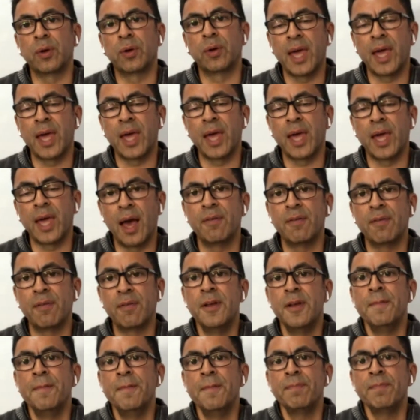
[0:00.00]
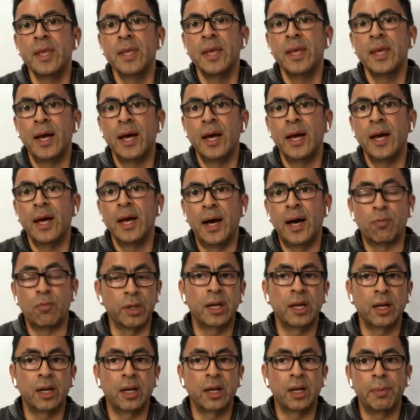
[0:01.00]
to have a
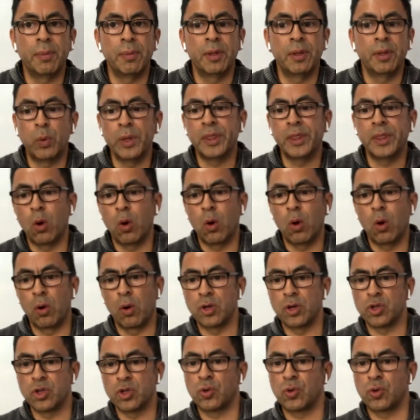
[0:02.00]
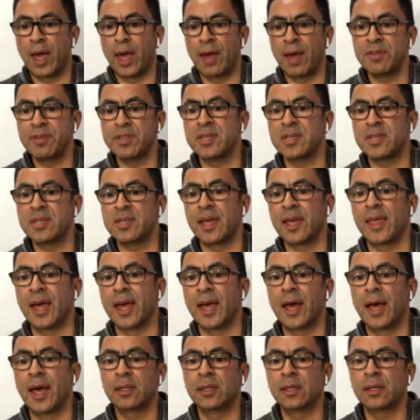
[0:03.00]
written agreement with the owner. So having said
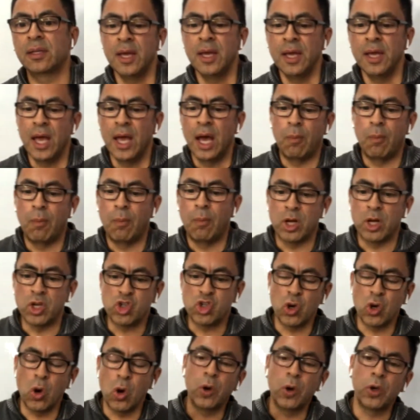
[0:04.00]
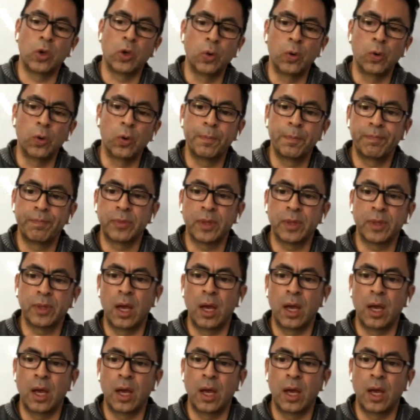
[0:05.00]
that, I'm going to show you